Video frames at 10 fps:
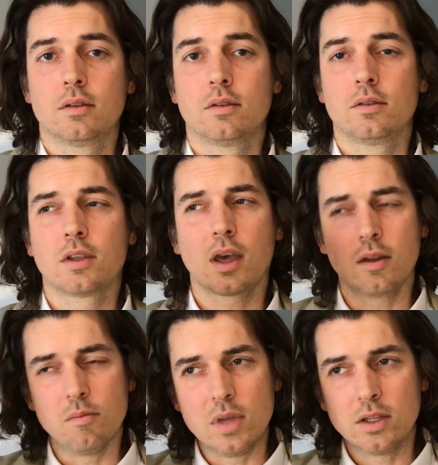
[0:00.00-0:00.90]
to kind of
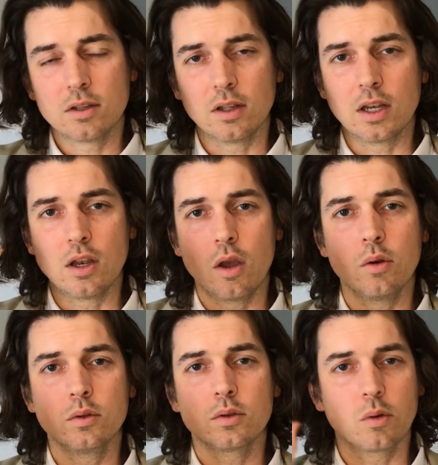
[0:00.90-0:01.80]
mentally
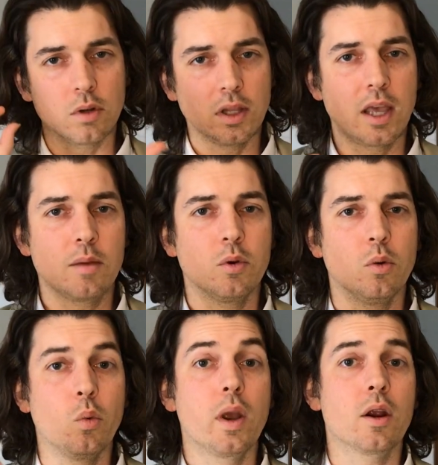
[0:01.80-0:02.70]
note or label
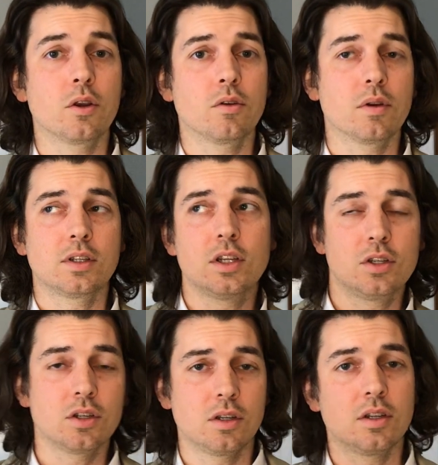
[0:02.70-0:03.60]
where your
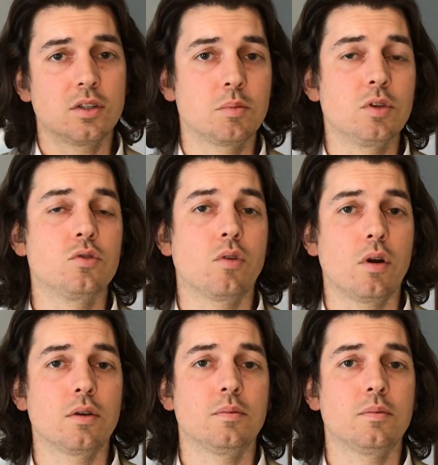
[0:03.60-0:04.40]
attention has been drawn.